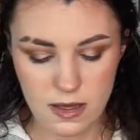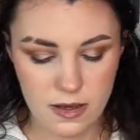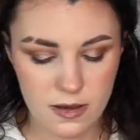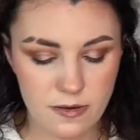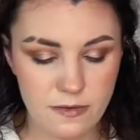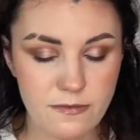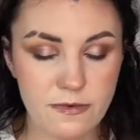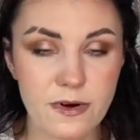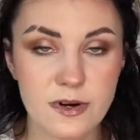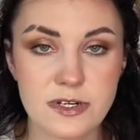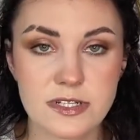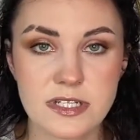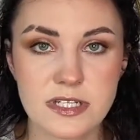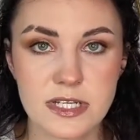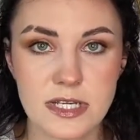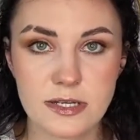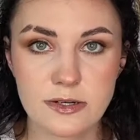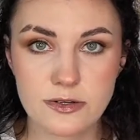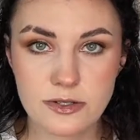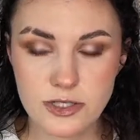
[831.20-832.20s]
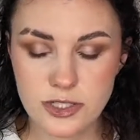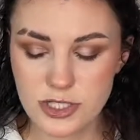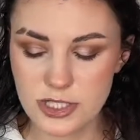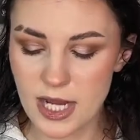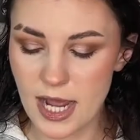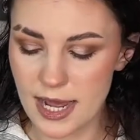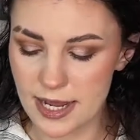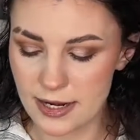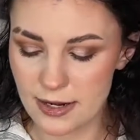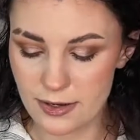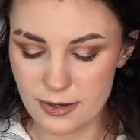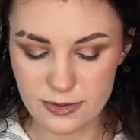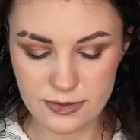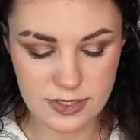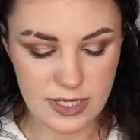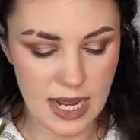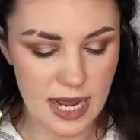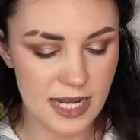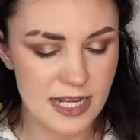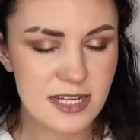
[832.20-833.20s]
For single shadows,
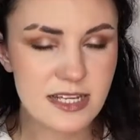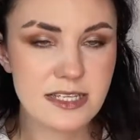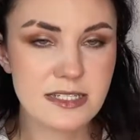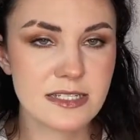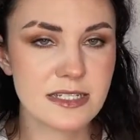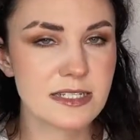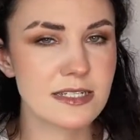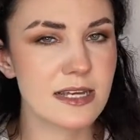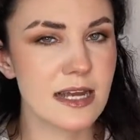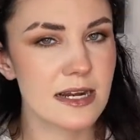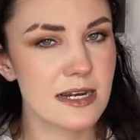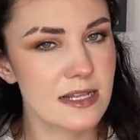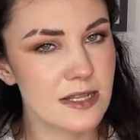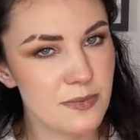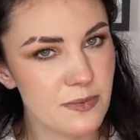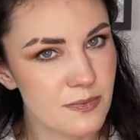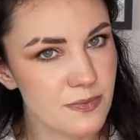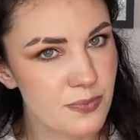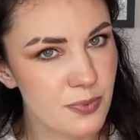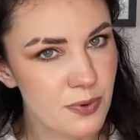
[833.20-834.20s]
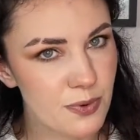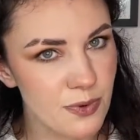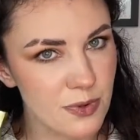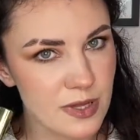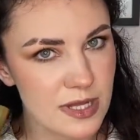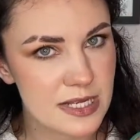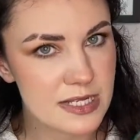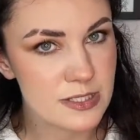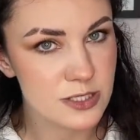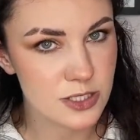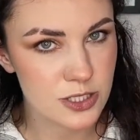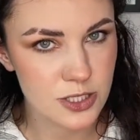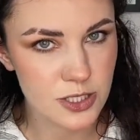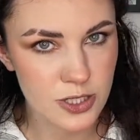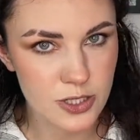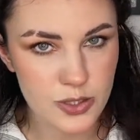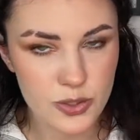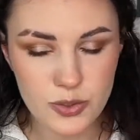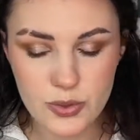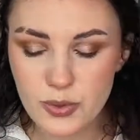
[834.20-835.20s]
I decided to pull in
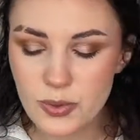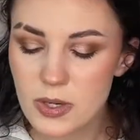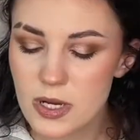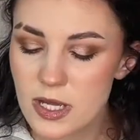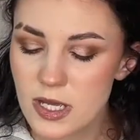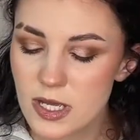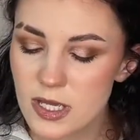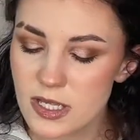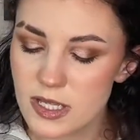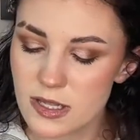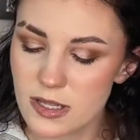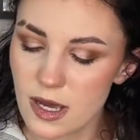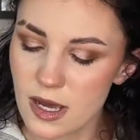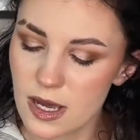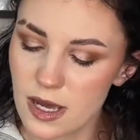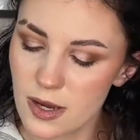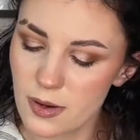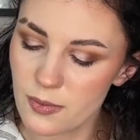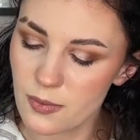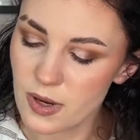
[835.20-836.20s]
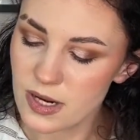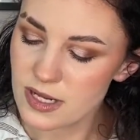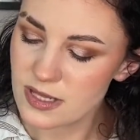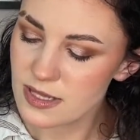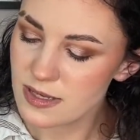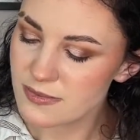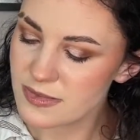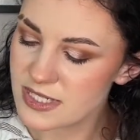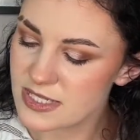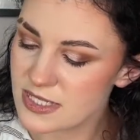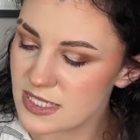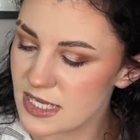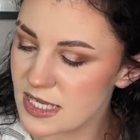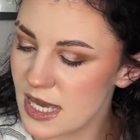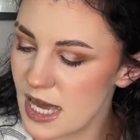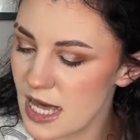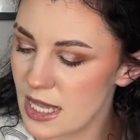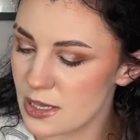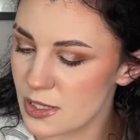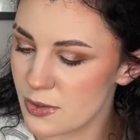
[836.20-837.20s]
2. One of them is the
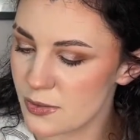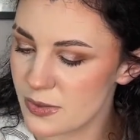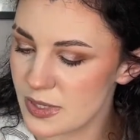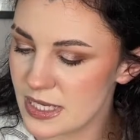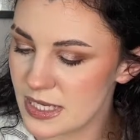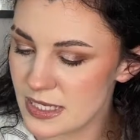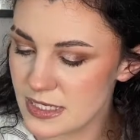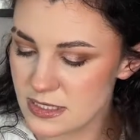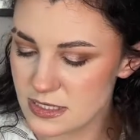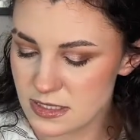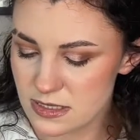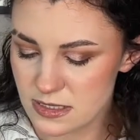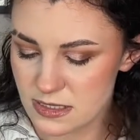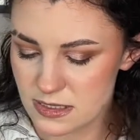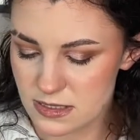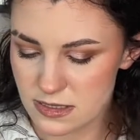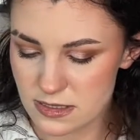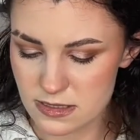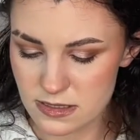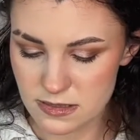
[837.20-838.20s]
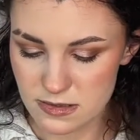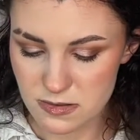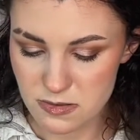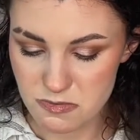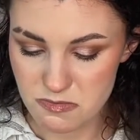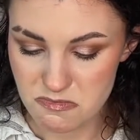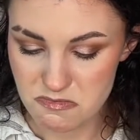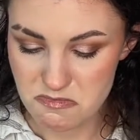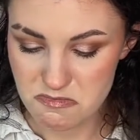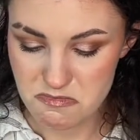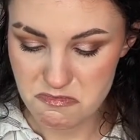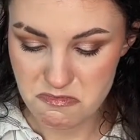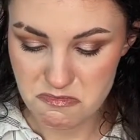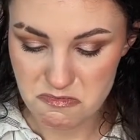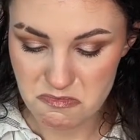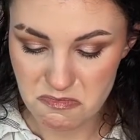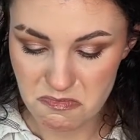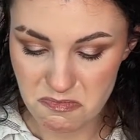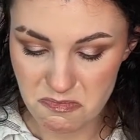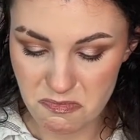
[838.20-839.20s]
Eloise.
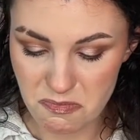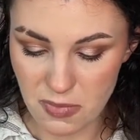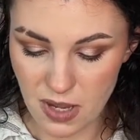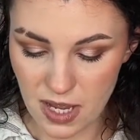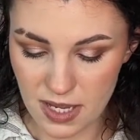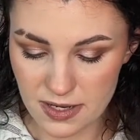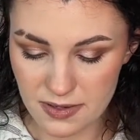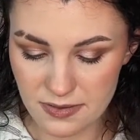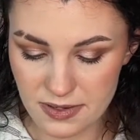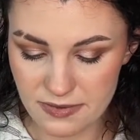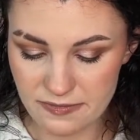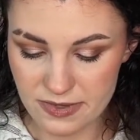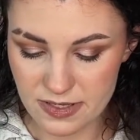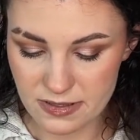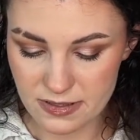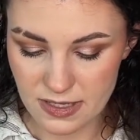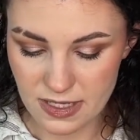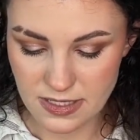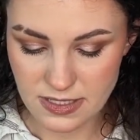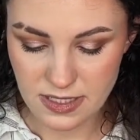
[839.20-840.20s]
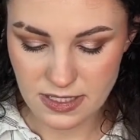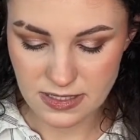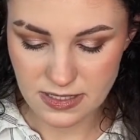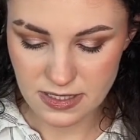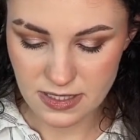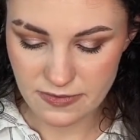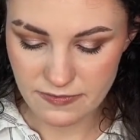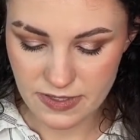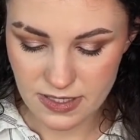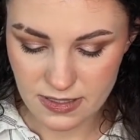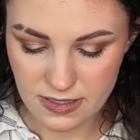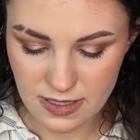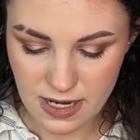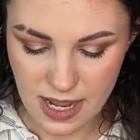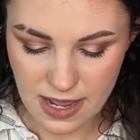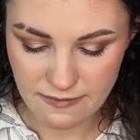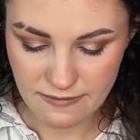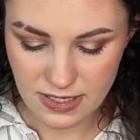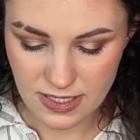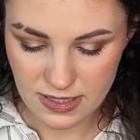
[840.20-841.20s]
It doesn't even
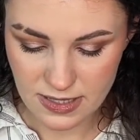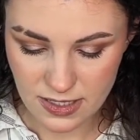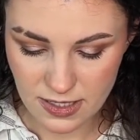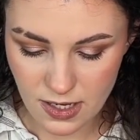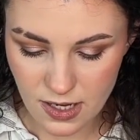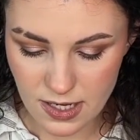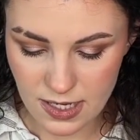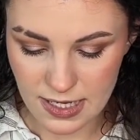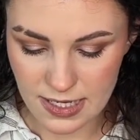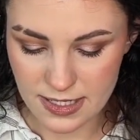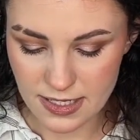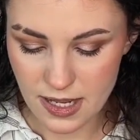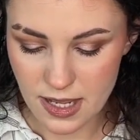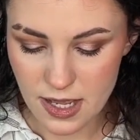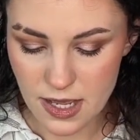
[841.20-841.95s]
have anything on it.